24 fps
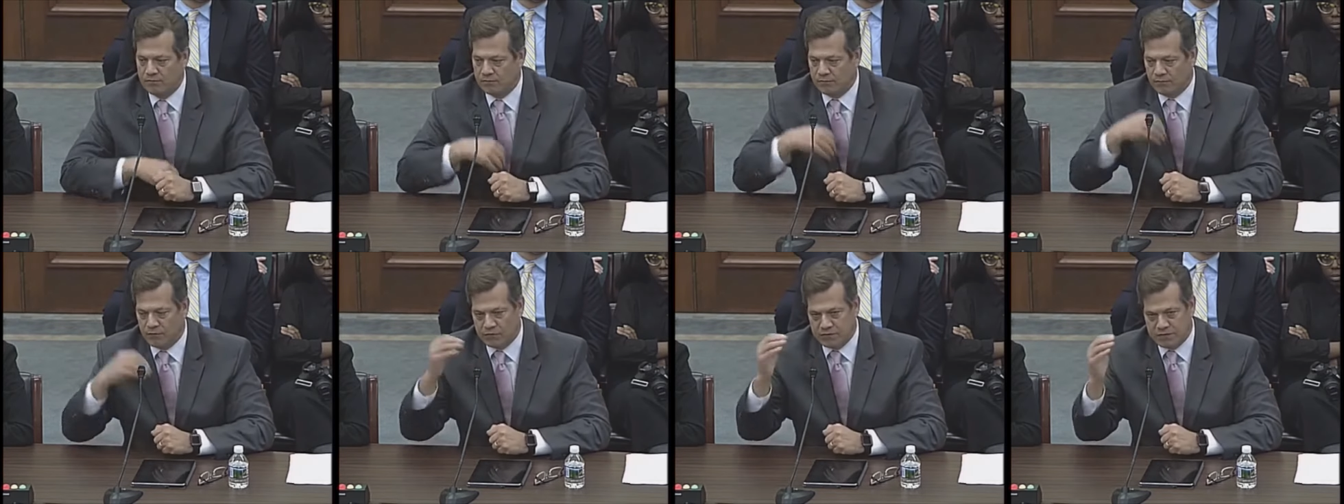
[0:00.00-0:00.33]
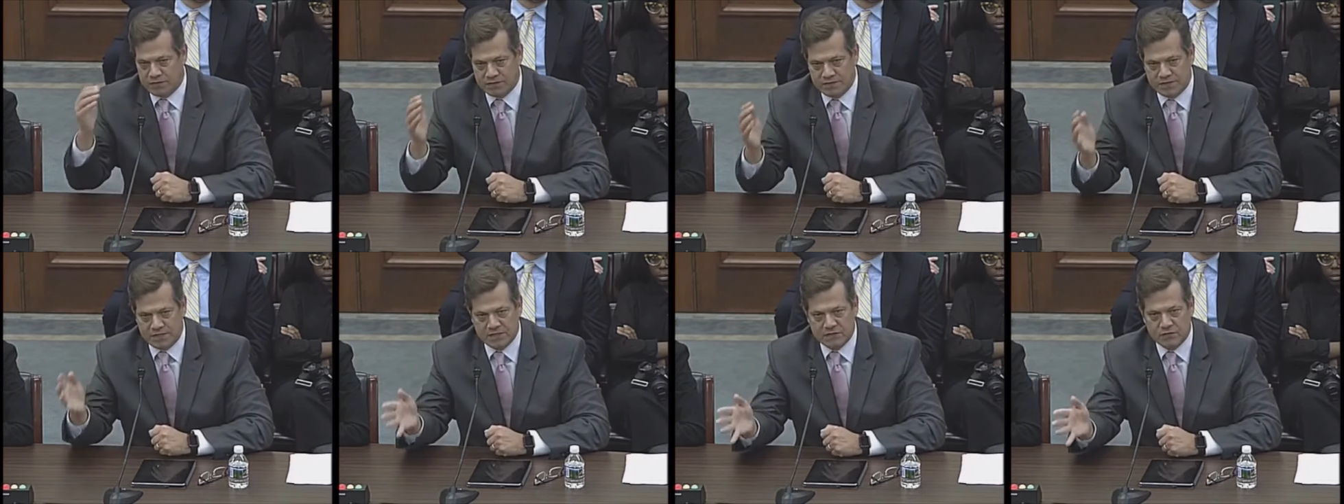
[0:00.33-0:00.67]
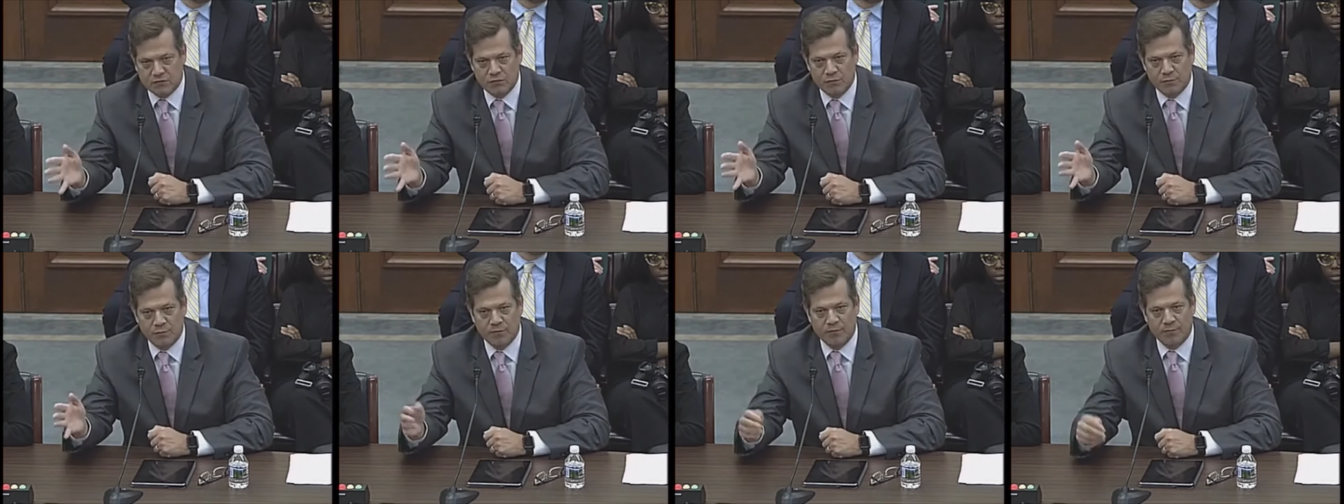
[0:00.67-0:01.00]
versus this
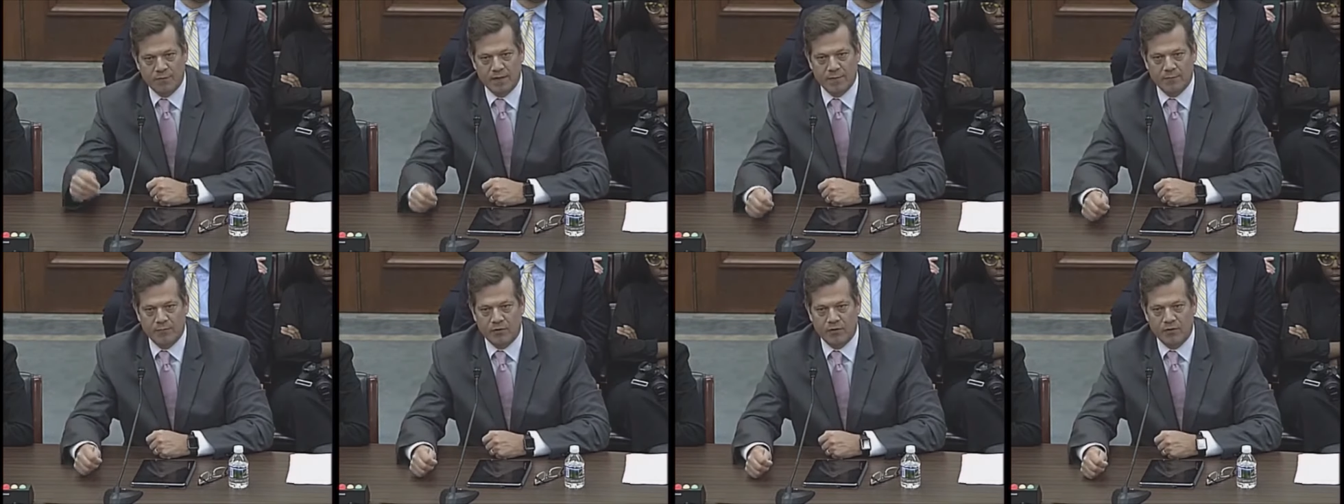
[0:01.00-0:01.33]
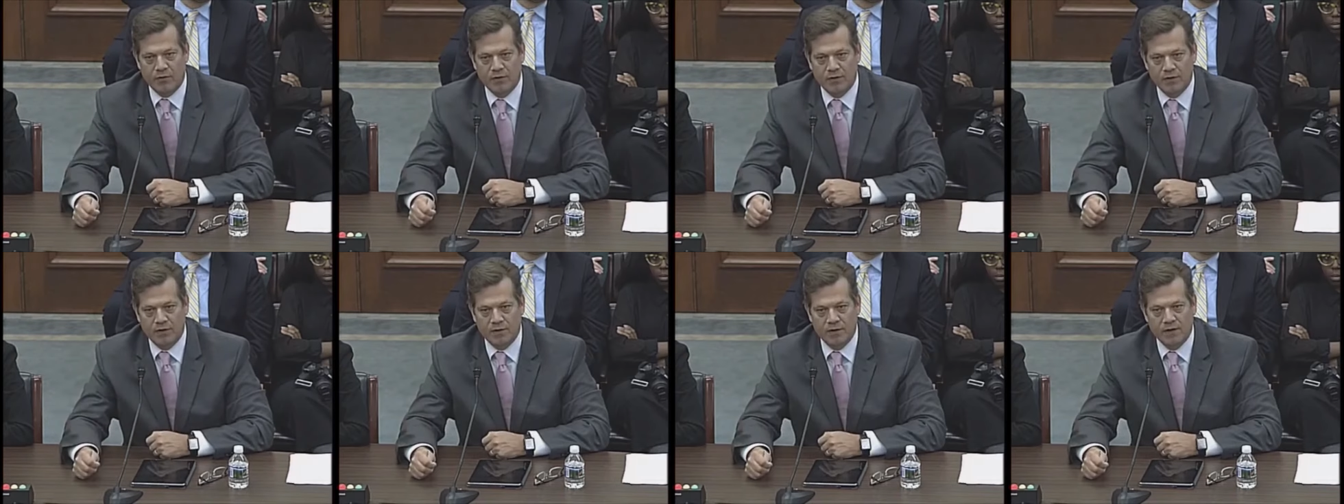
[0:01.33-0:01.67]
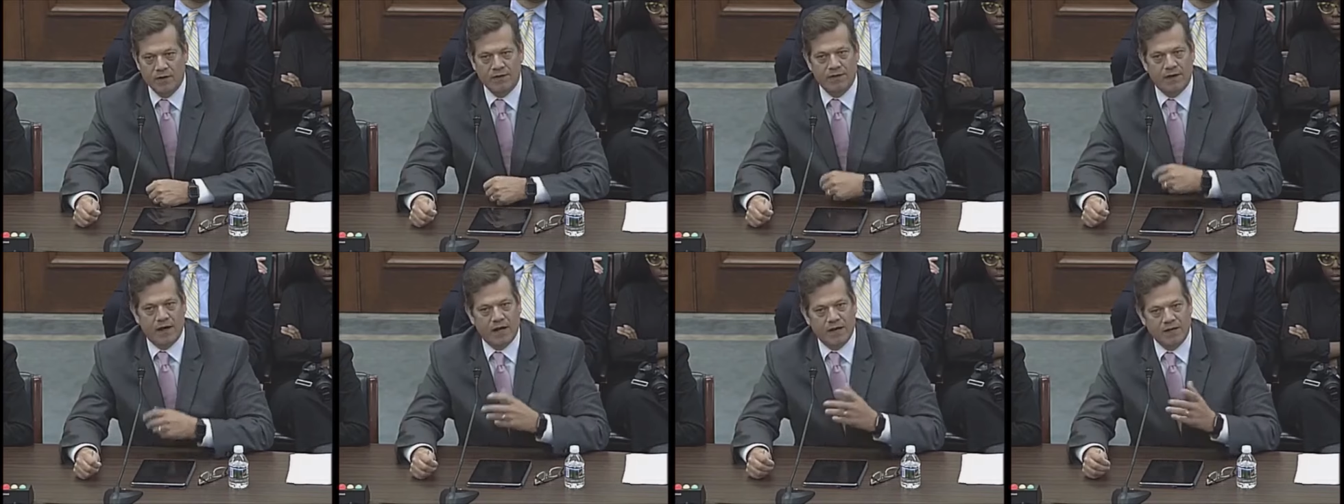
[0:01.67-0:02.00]
group of people,
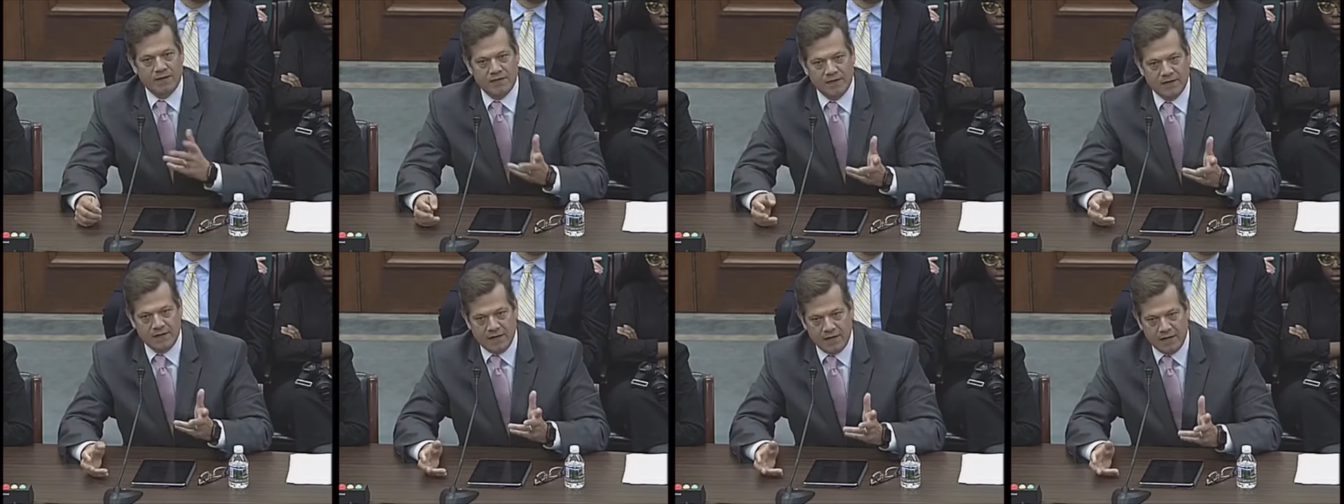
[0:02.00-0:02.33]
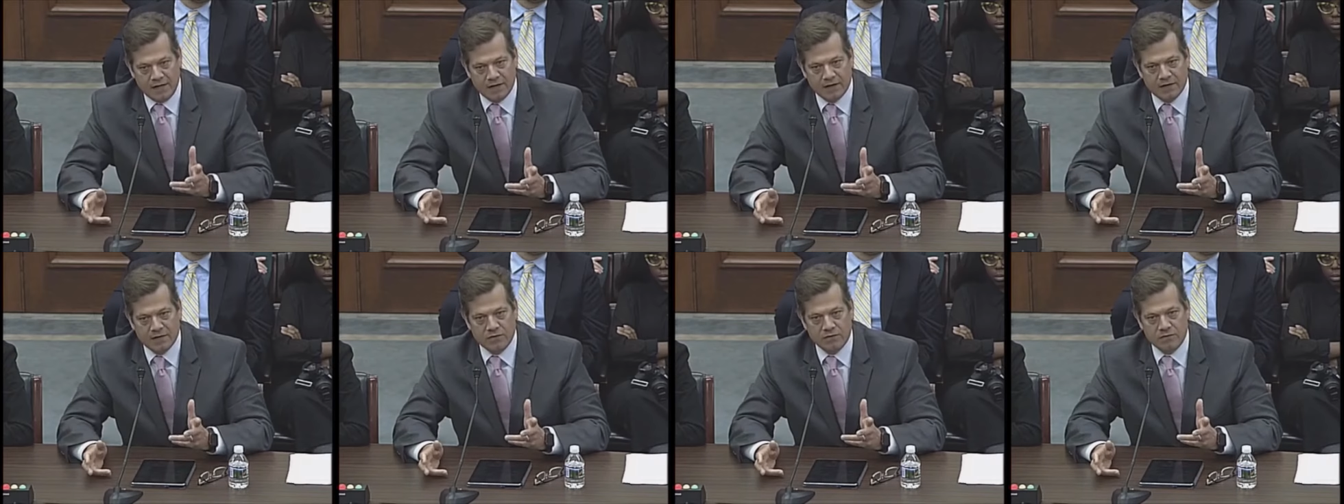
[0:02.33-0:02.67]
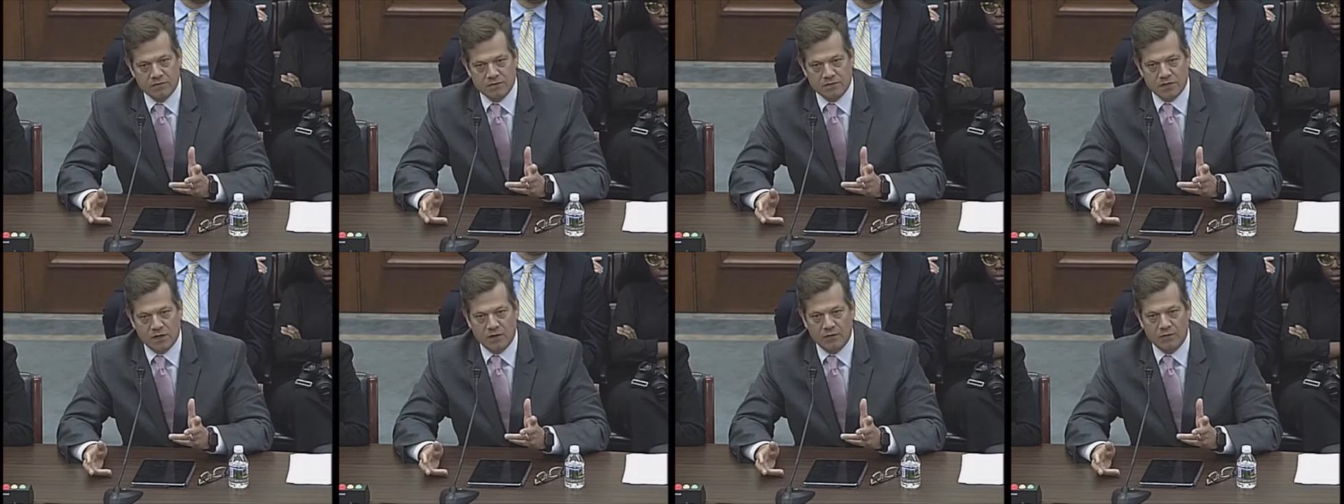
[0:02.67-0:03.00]
then I need the data to
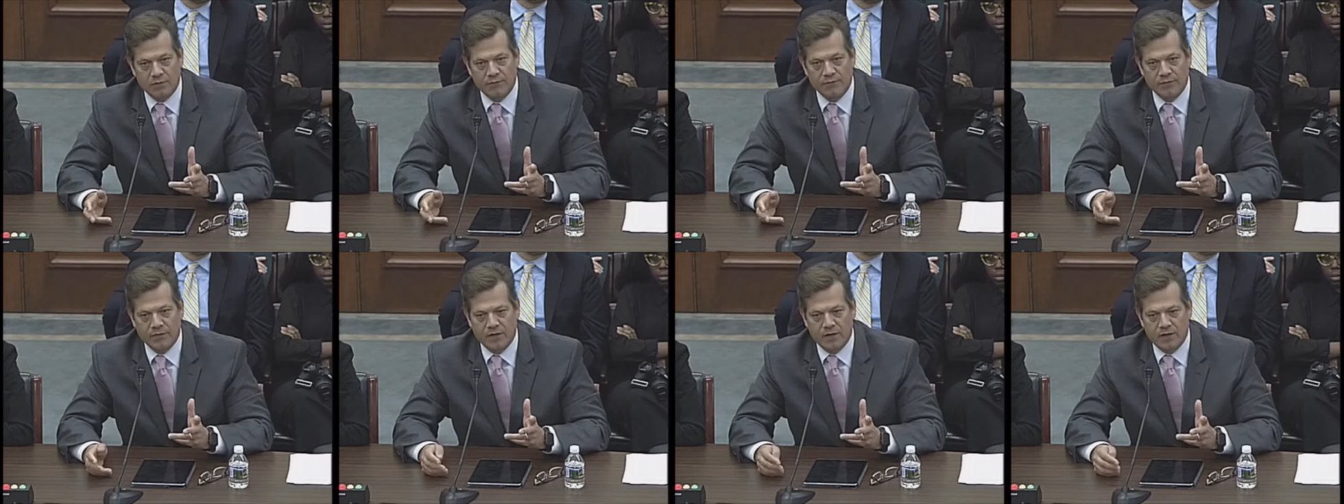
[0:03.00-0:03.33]
do so.